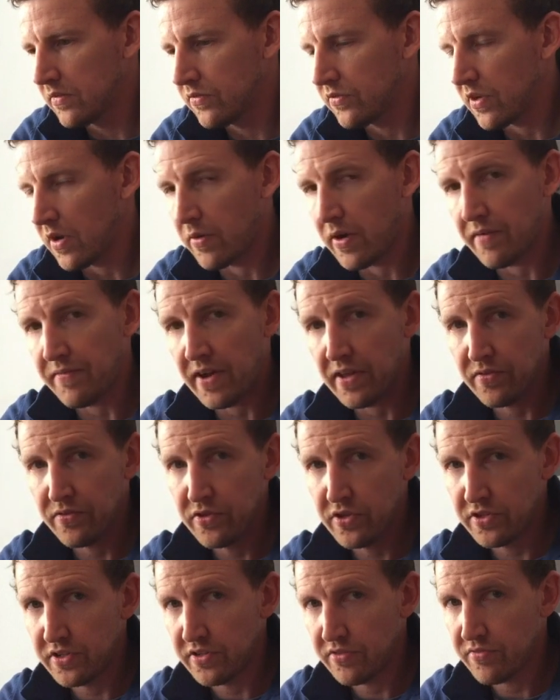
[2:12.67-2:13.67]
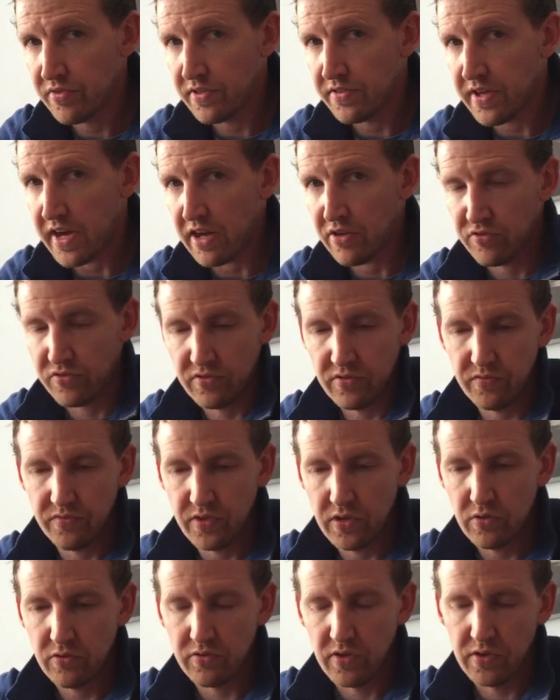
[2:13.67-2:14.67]
so I've had 33,000
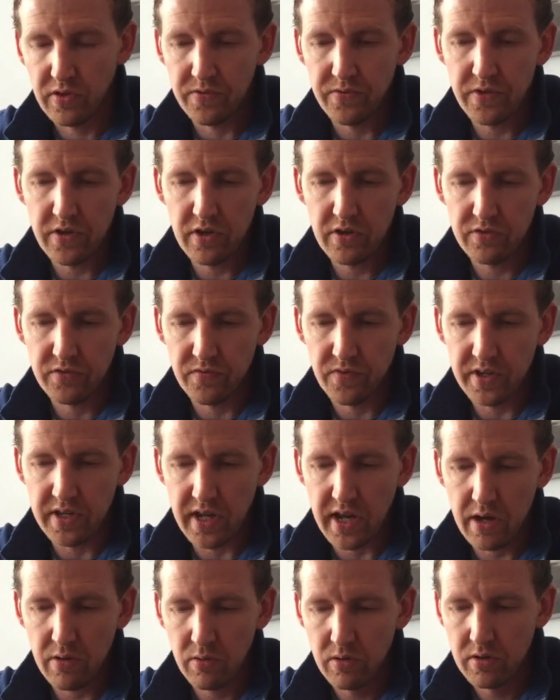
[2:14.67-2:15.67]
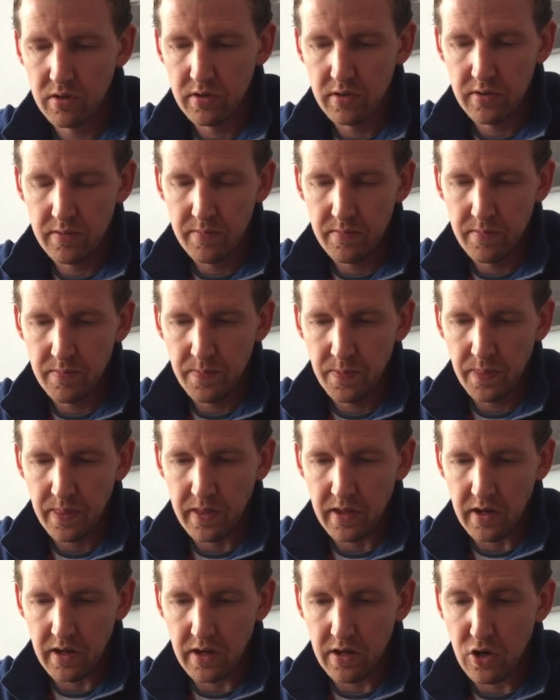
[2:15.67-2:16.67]
views on the first video
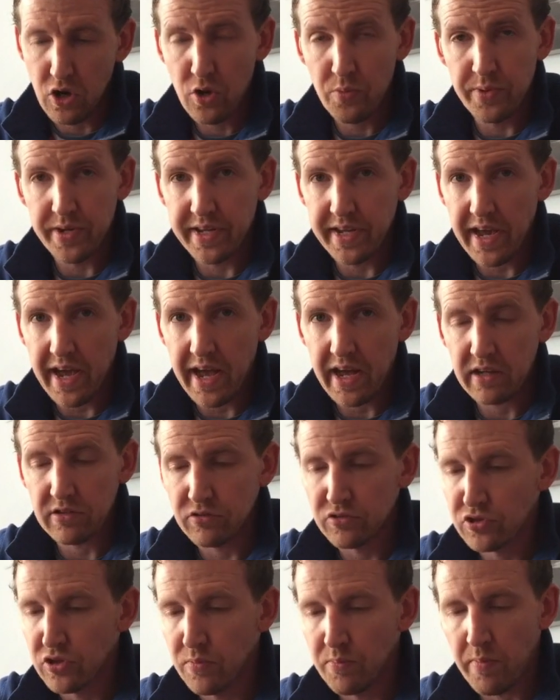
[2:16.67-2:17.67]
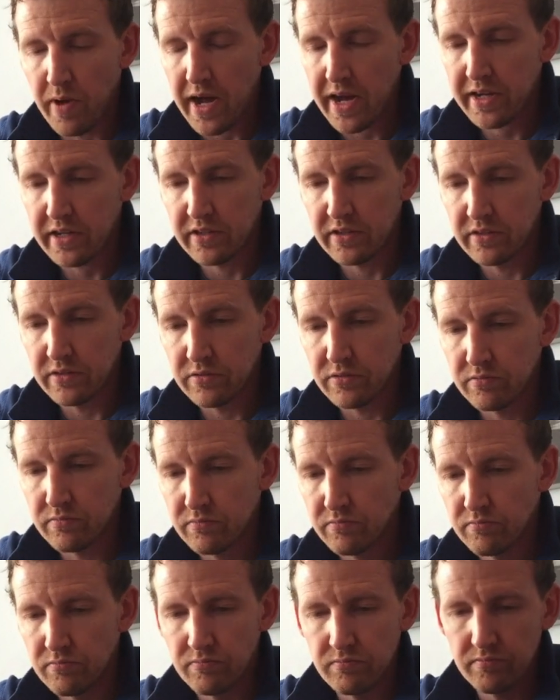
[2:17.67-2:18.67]
and nobody yet has come back and
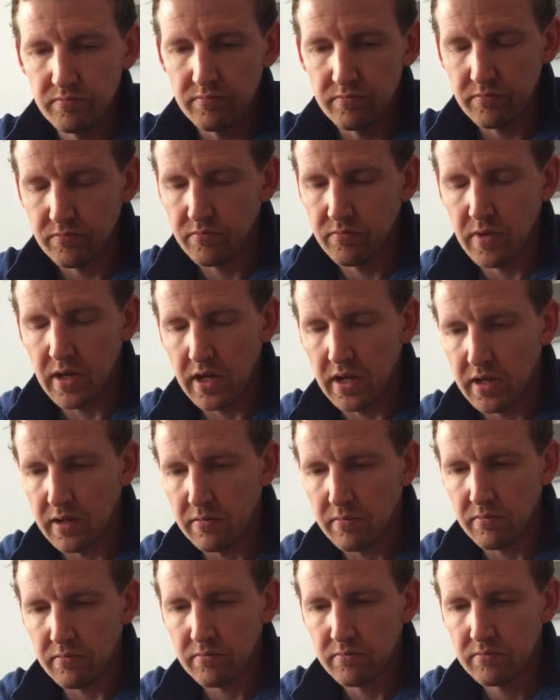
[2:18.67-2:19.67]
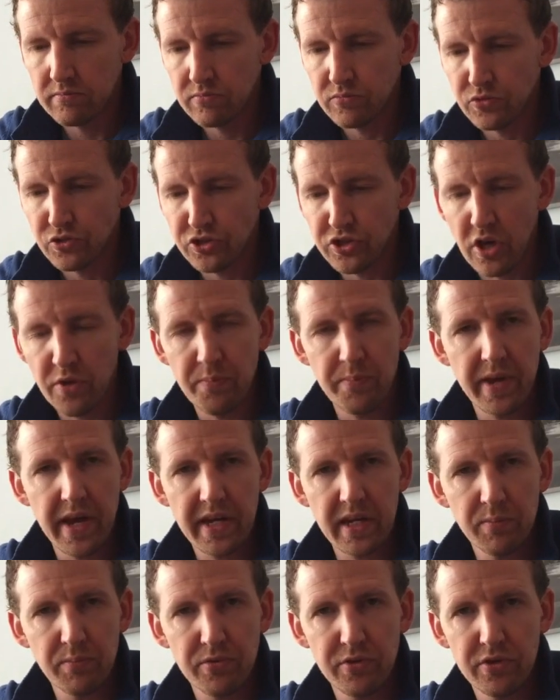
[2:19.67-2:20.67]
um, showed me
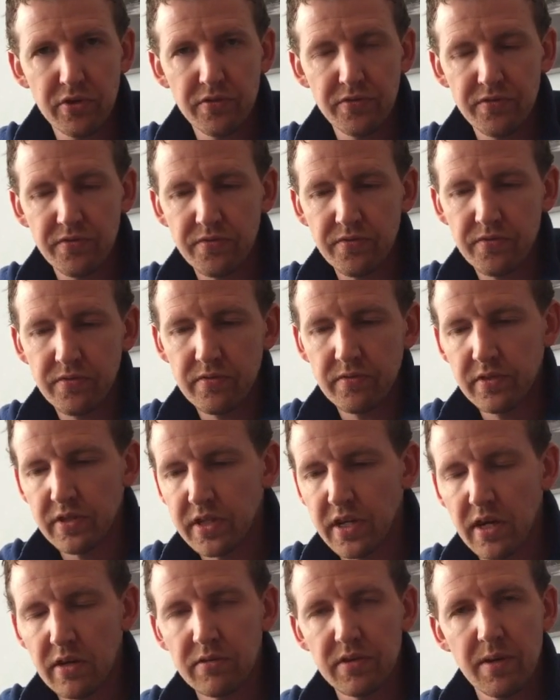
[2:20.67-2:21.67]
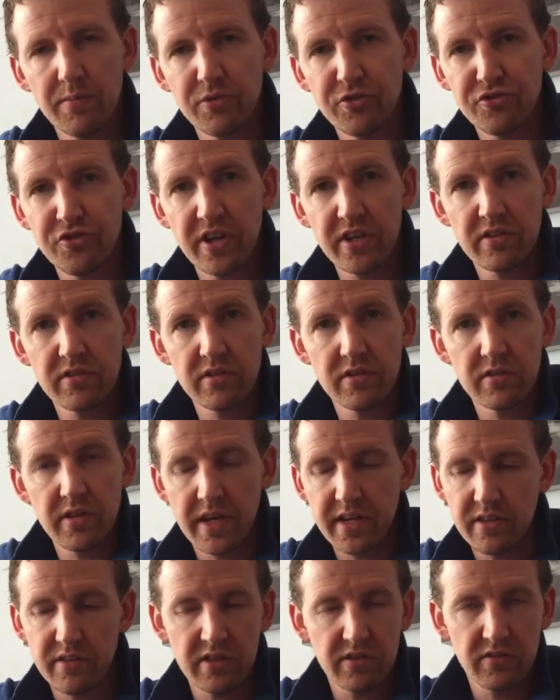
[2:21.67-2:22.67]
any proof, you know, demonstrated
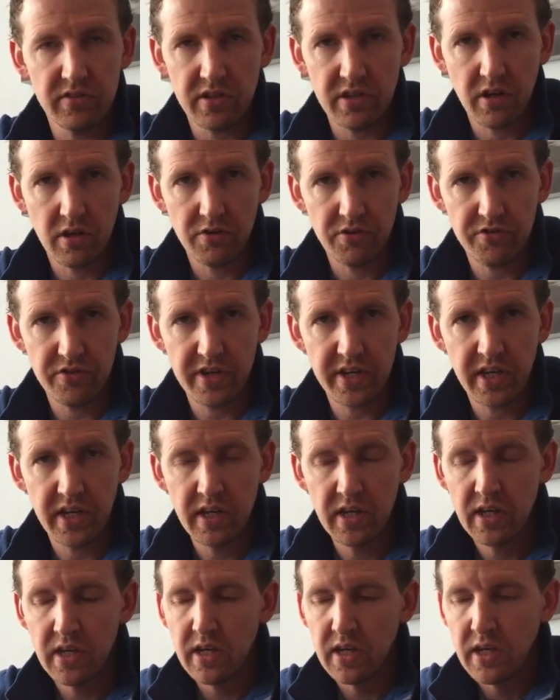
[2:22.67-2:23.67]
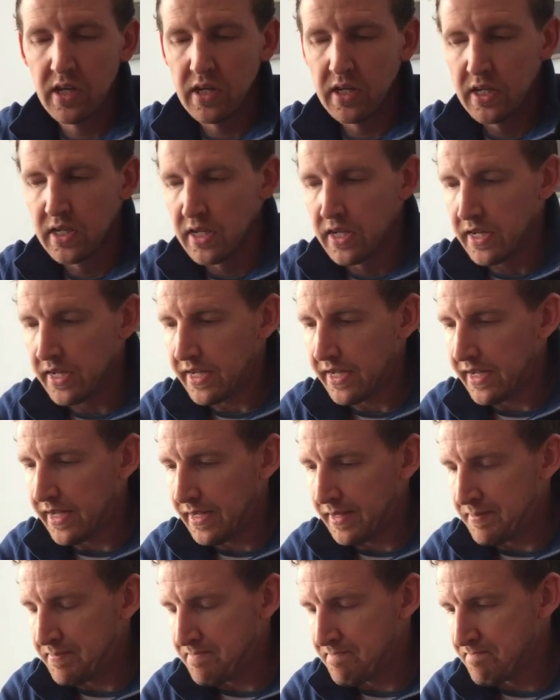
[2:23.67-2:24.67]
anything to the contrary.
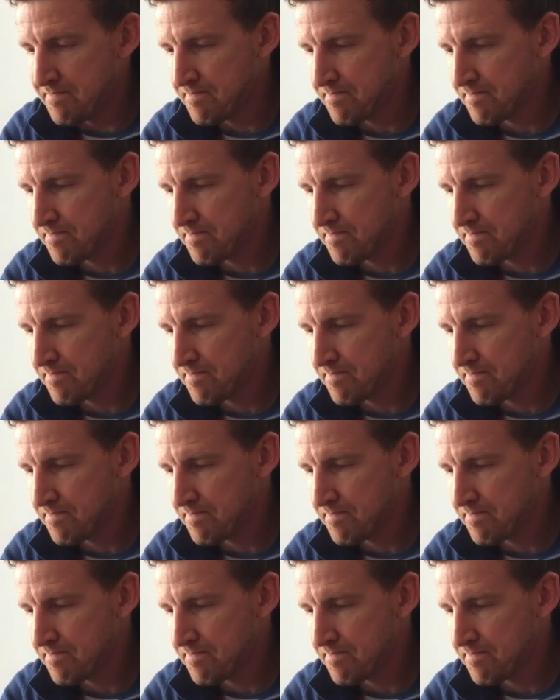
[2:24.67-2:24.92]
Um,